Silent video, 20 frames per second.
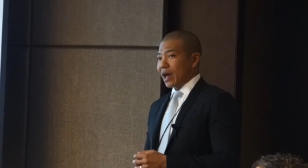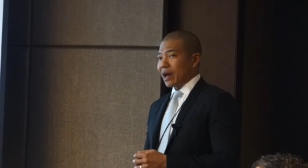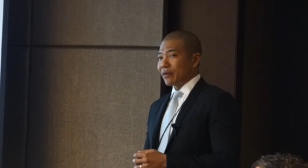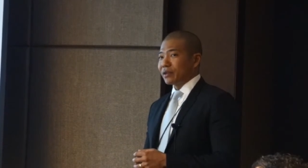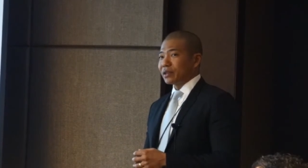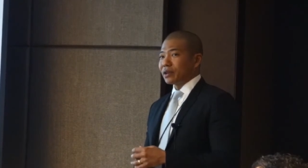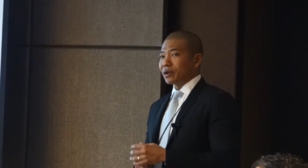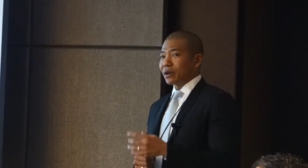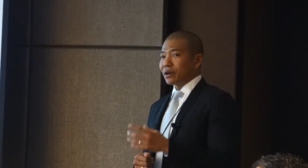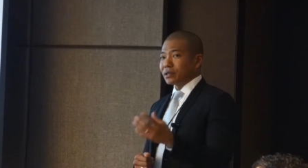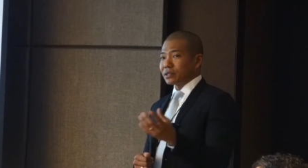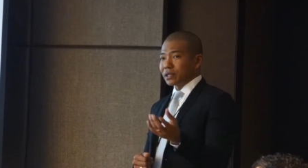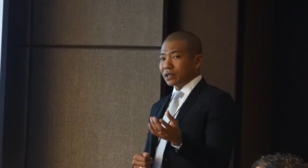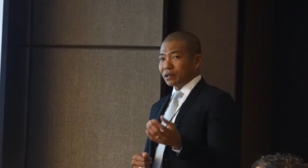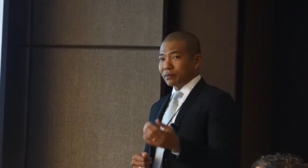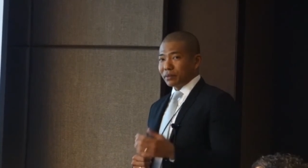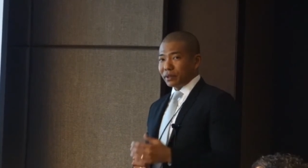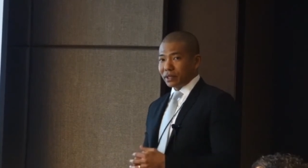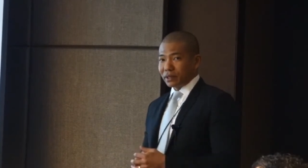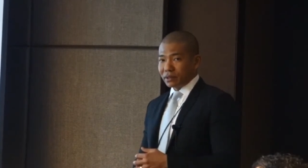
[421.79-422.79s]
of avatars that
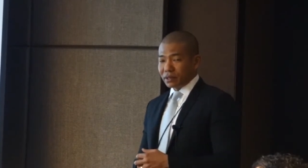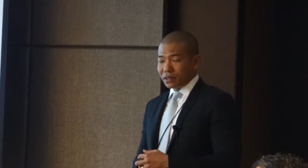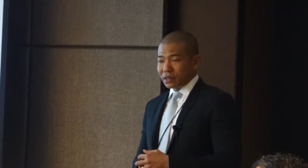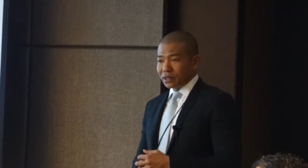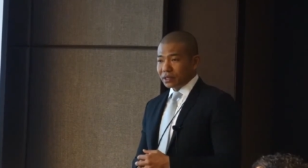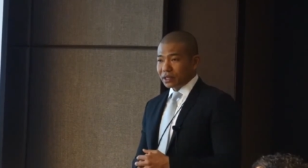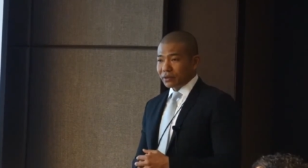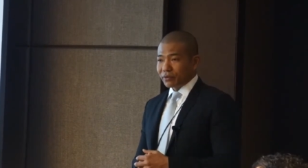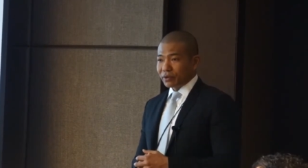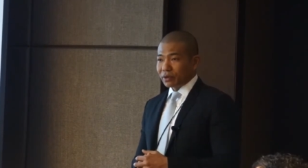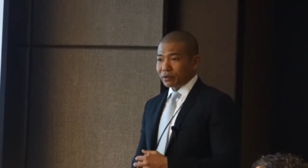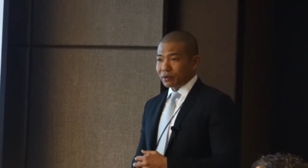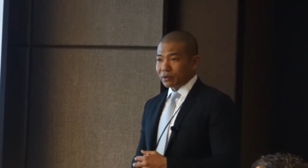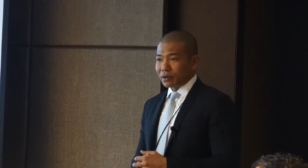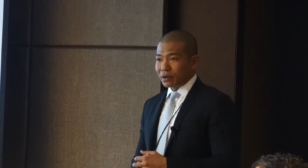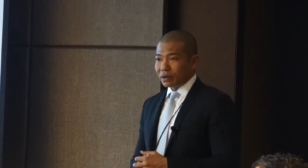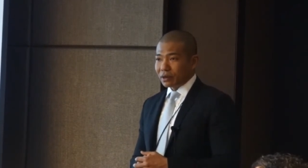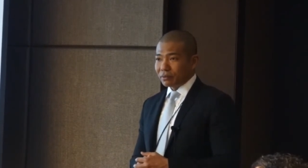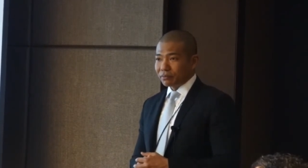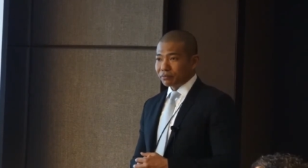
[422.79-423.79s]
could be different
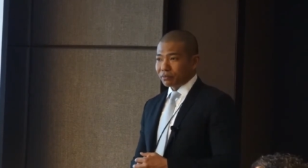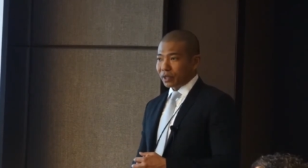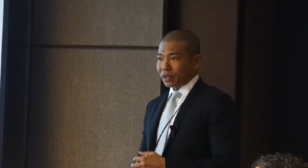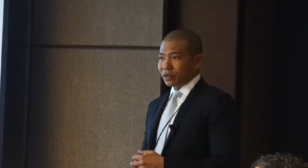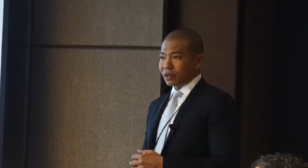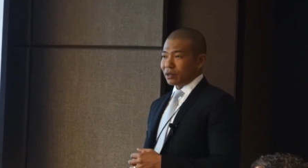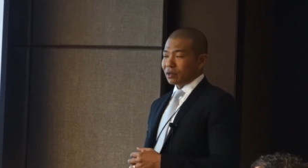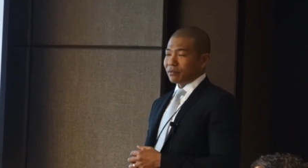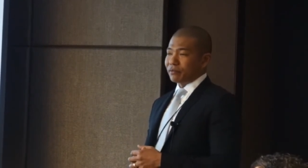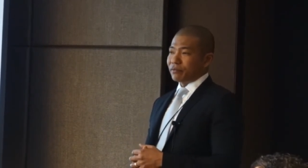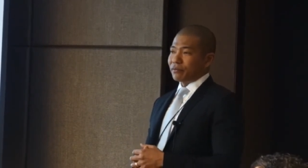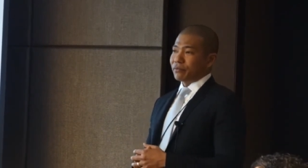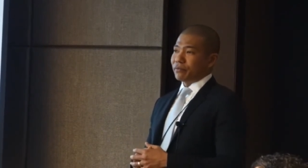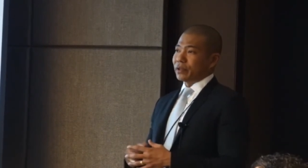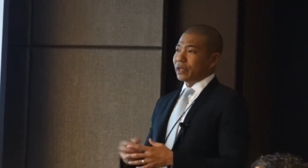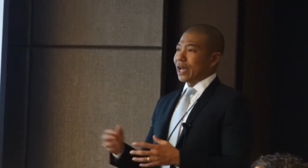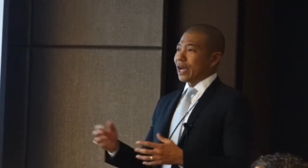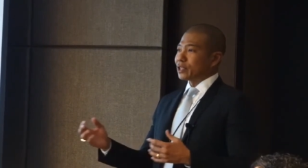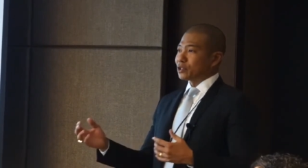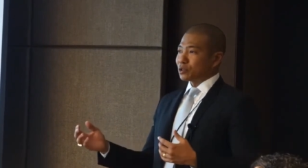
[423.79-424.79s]

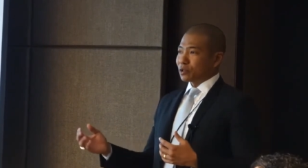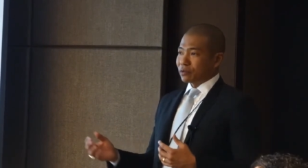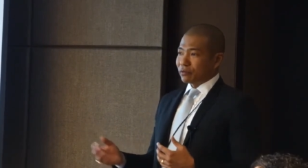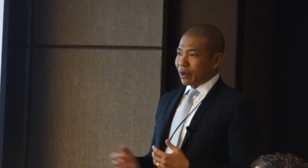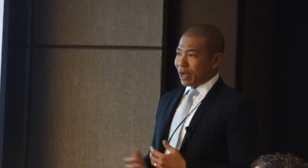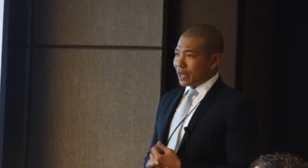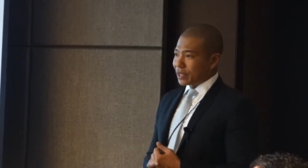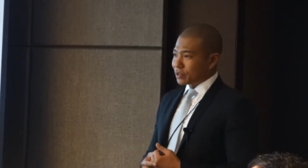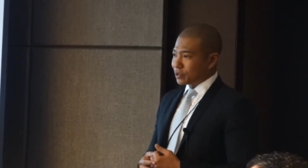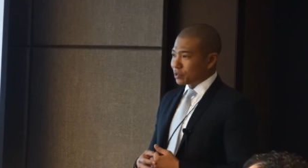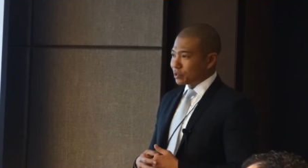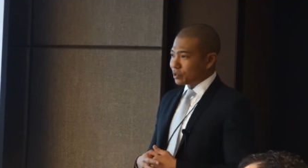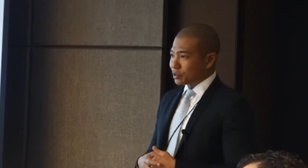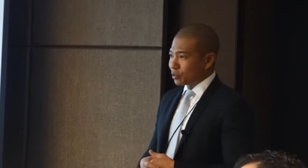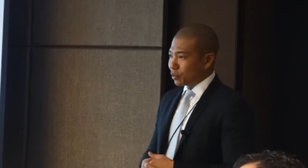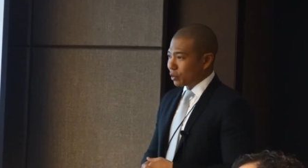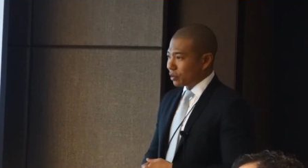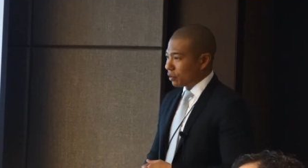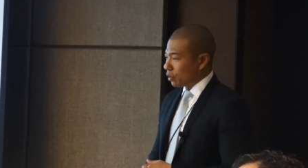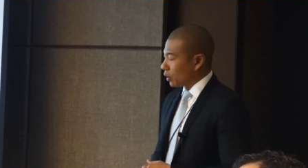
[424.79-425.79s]
financial
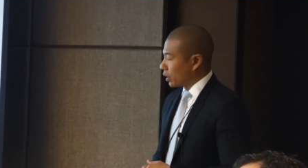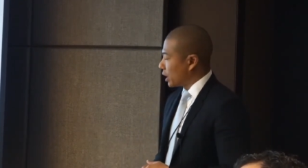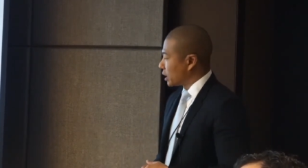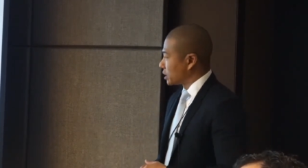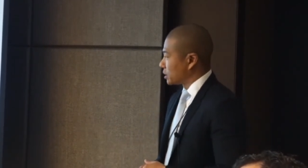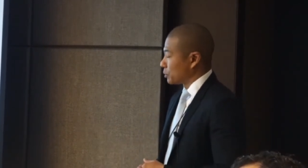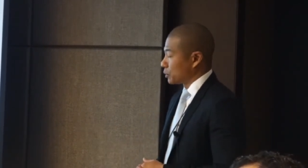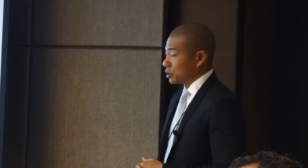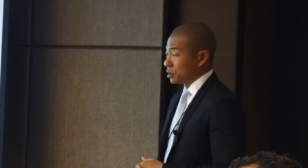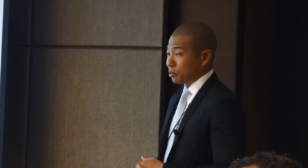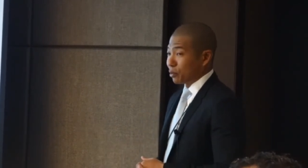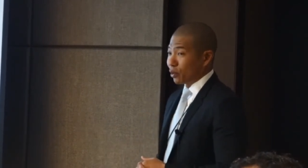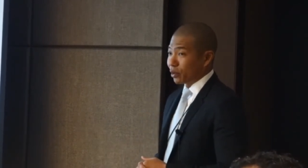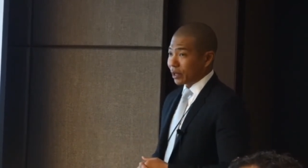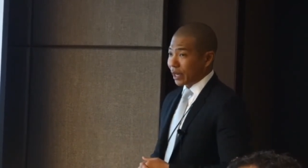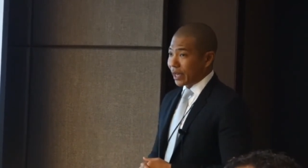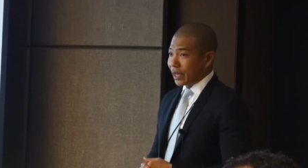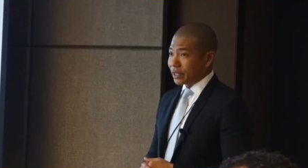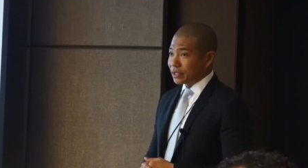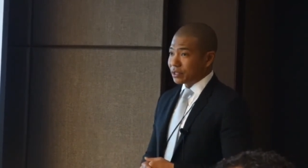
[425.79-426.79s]
advisors or customer
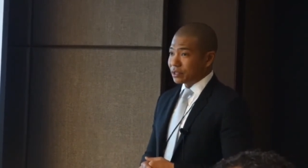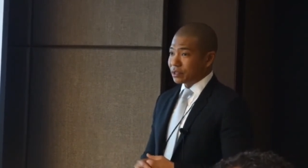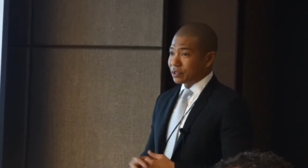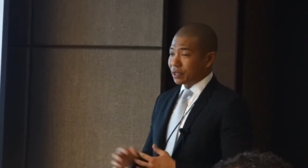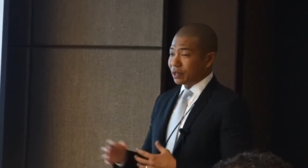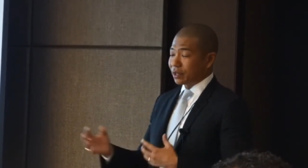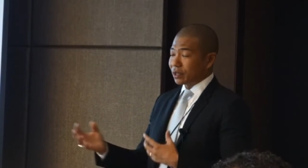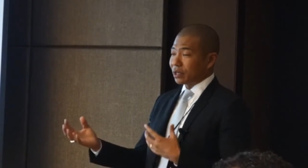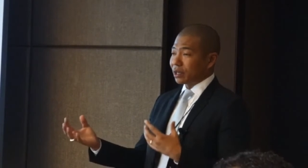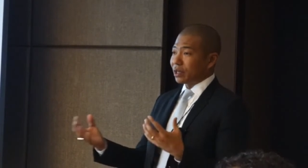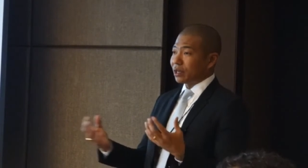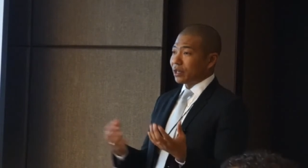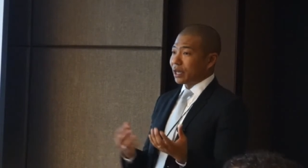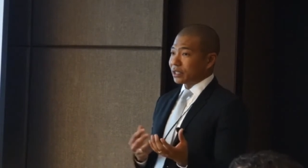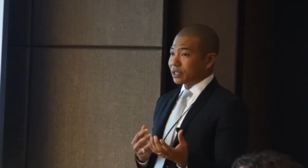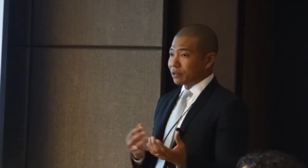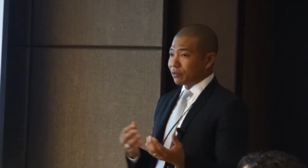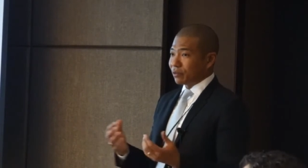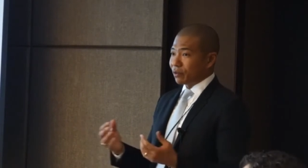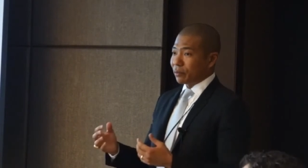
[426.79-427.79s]
support agents that are going to
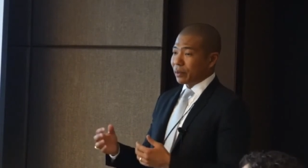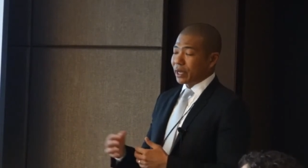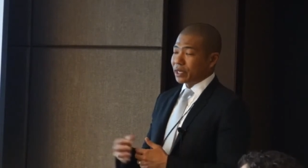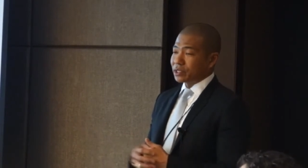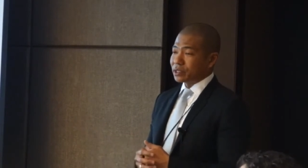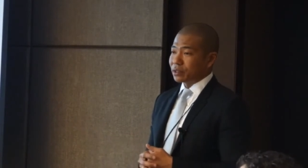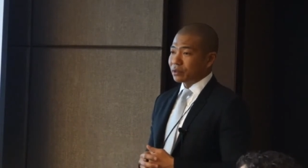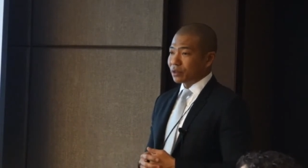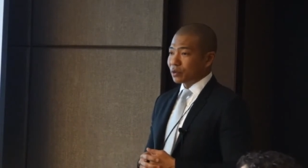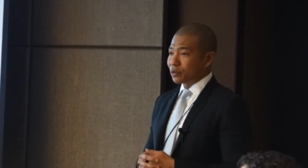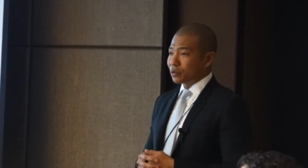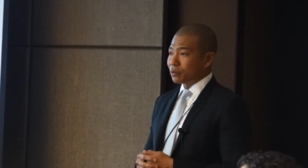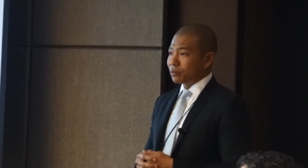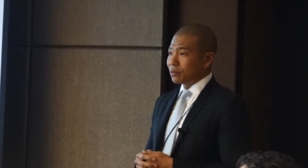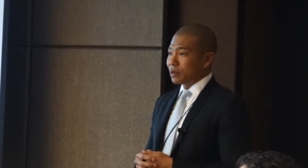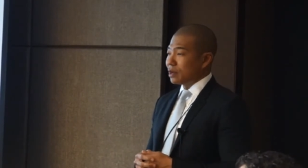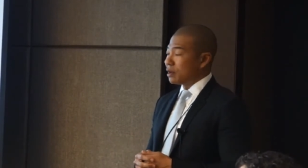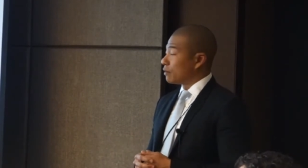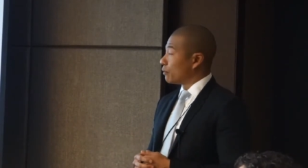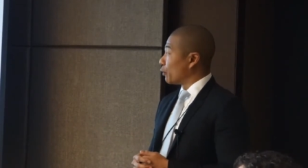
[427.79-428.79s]
collect information through
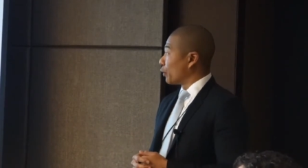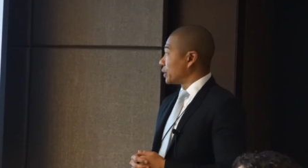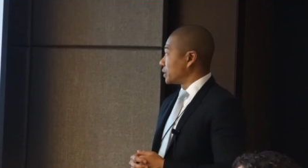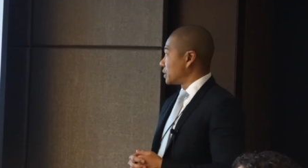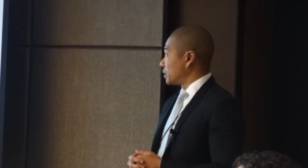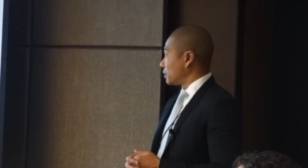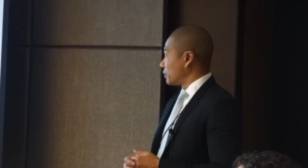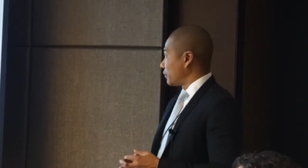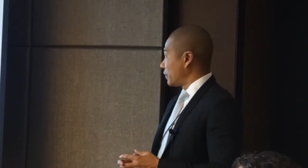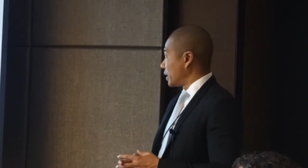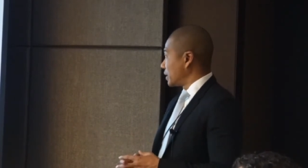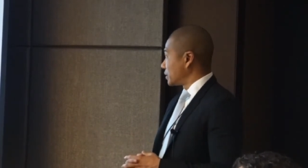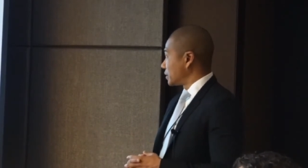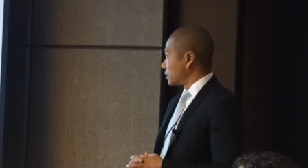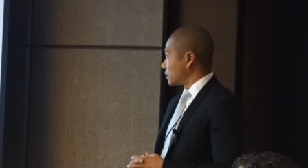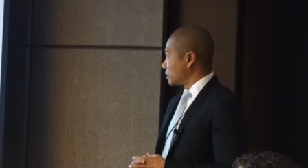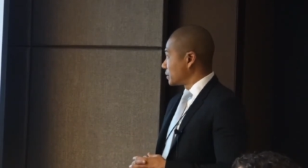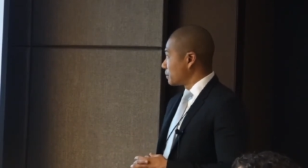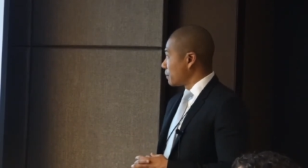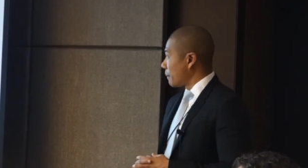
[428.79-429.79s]
voice
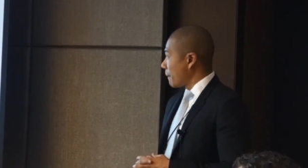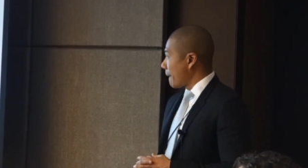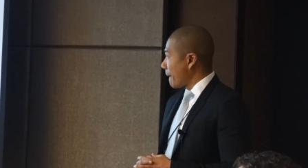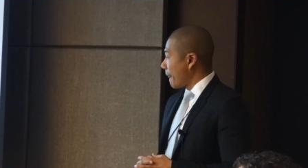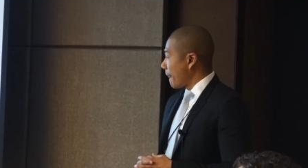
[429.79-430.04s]
interfaces.